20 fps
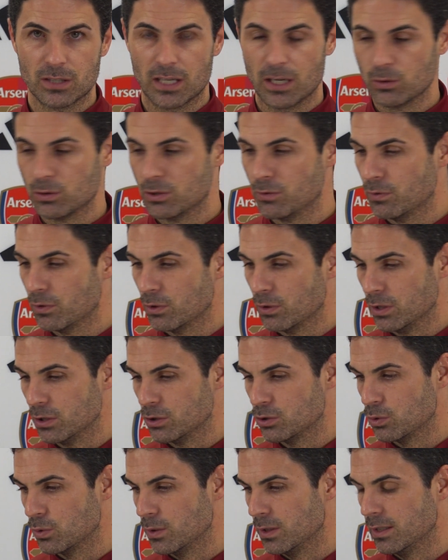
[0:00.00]
How difficult it is
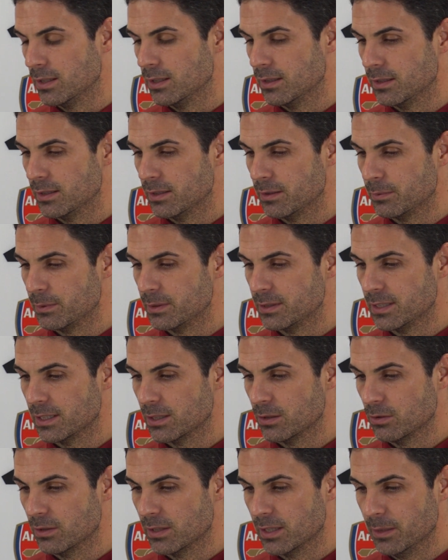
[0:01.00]
to win every
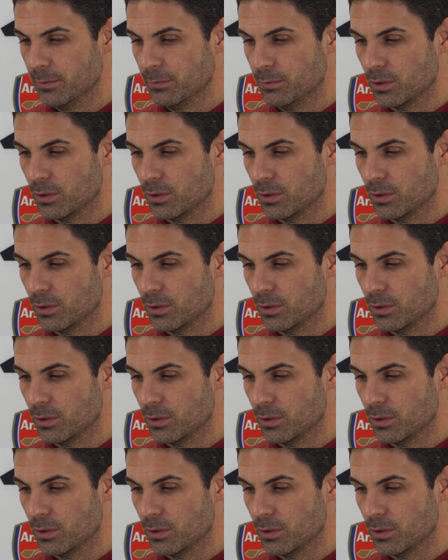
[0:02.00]
single game.